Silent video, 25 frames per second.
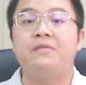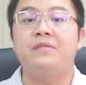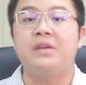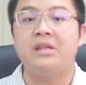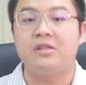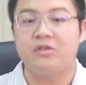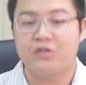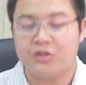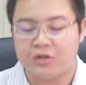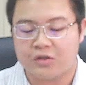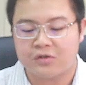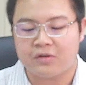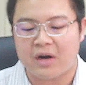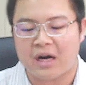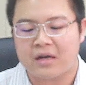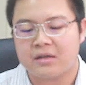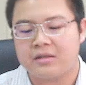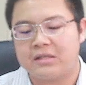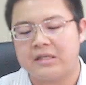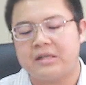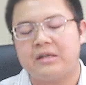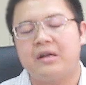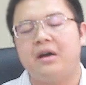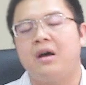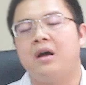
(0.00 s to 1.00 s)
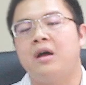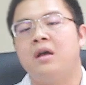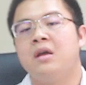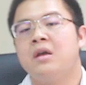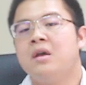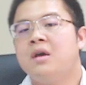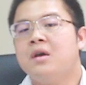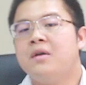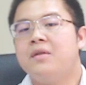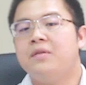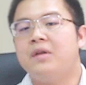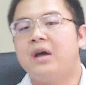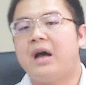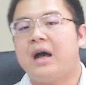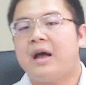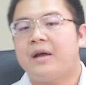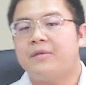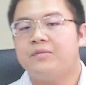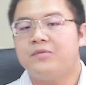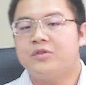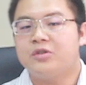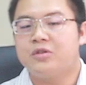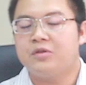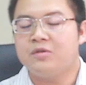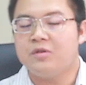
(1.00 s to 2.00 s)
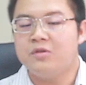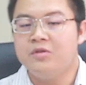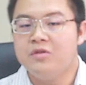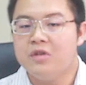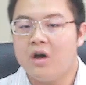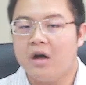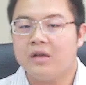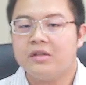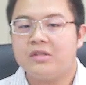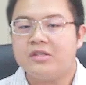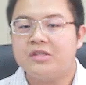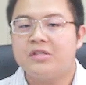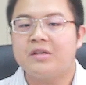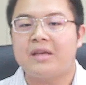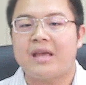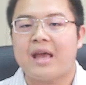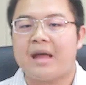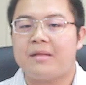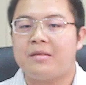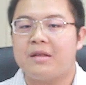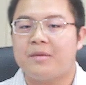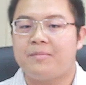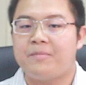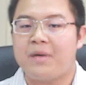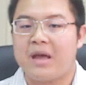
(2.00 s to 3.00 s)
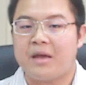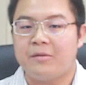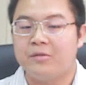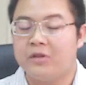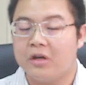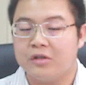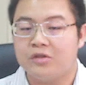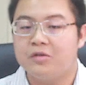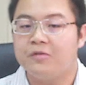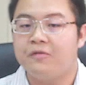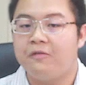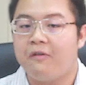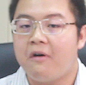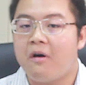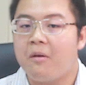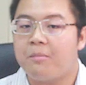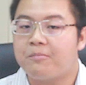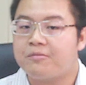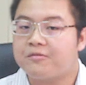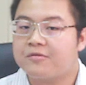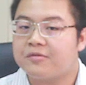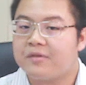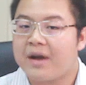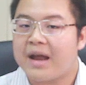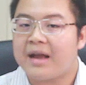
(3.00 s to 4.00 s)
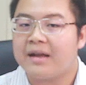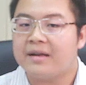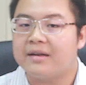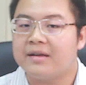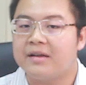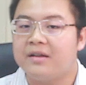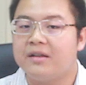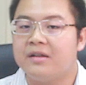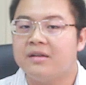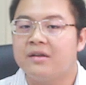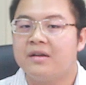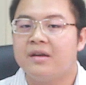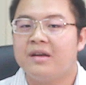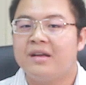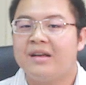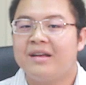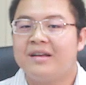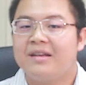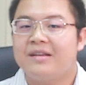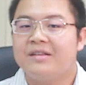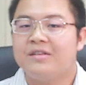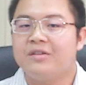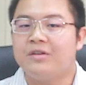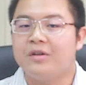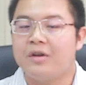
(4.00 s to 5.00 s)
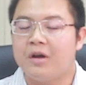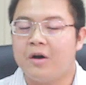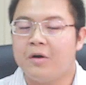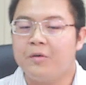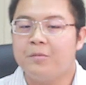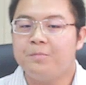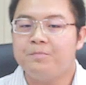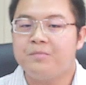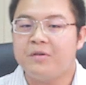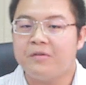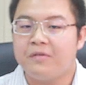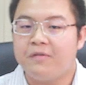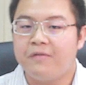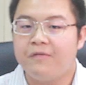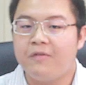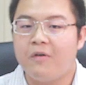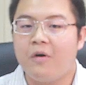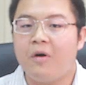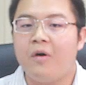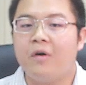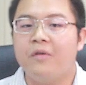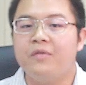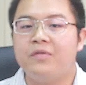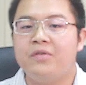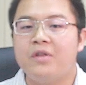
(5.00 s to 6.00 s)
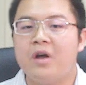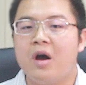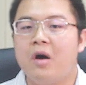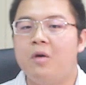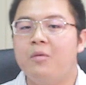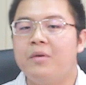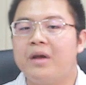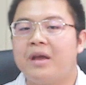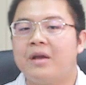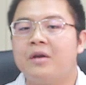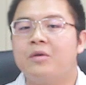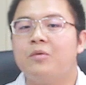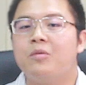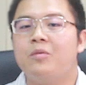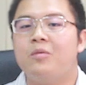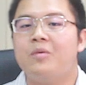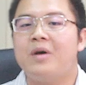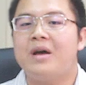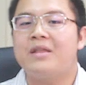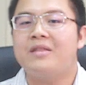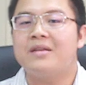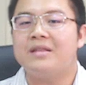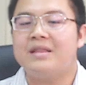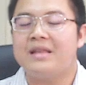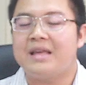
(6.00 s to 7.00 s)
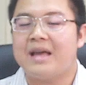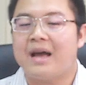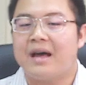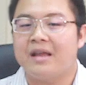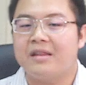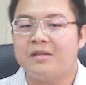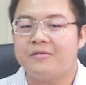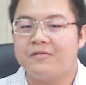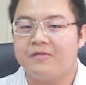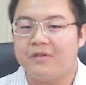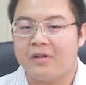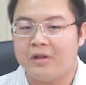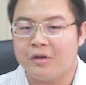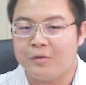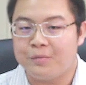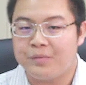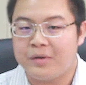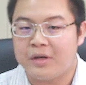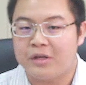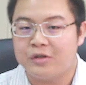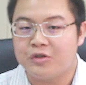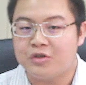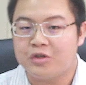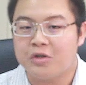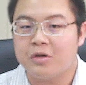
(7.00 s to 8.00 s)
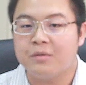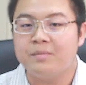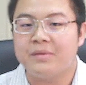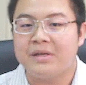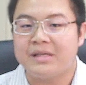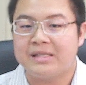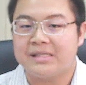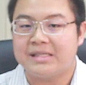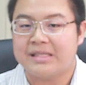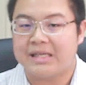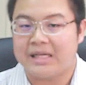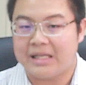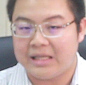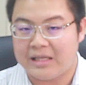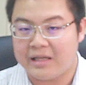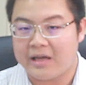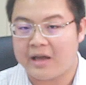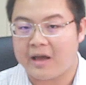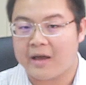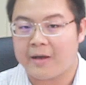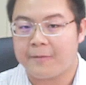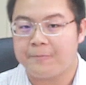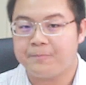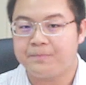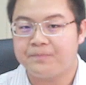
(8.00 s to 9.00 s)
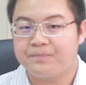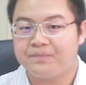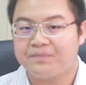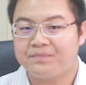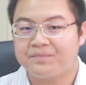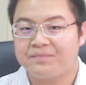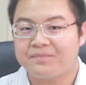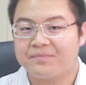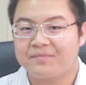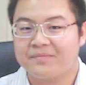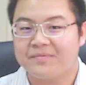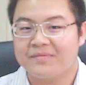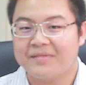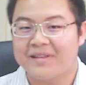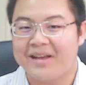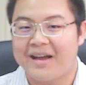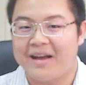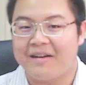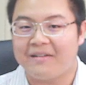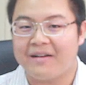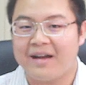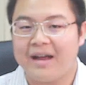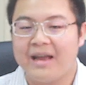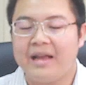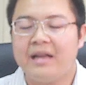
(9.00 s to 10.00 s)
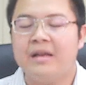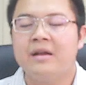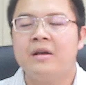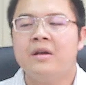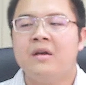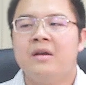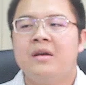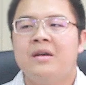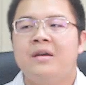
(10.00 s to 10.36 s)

instructed her not to get a baby, not to fall pregnant, before knowing whether the other fallopian tube is clear. All right?